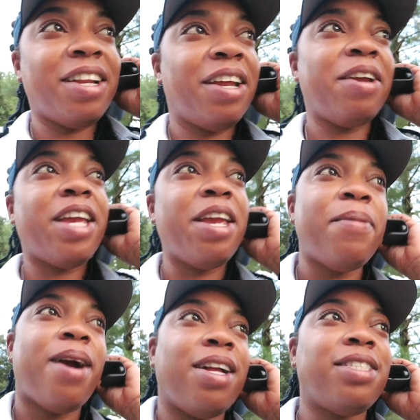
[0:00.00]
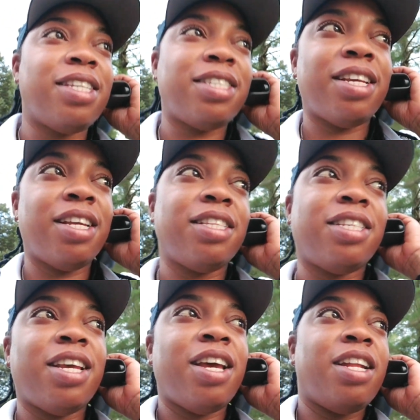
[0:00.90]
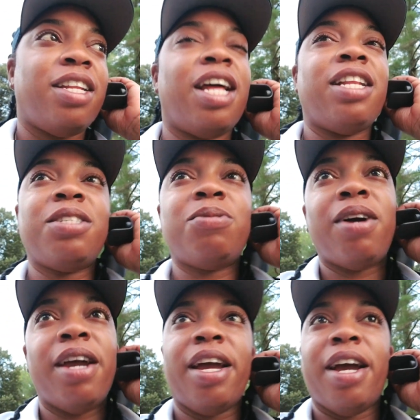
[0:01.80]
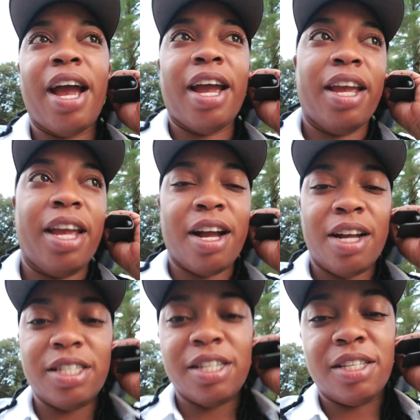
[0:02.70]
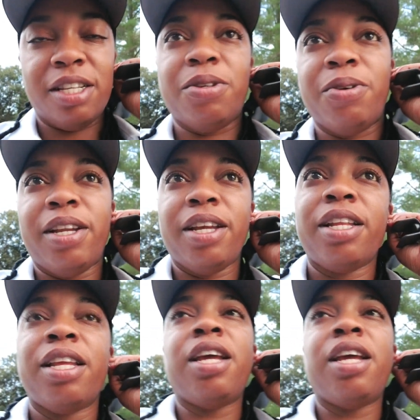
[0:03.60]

It keep me consistent. That is why I continuously doing it.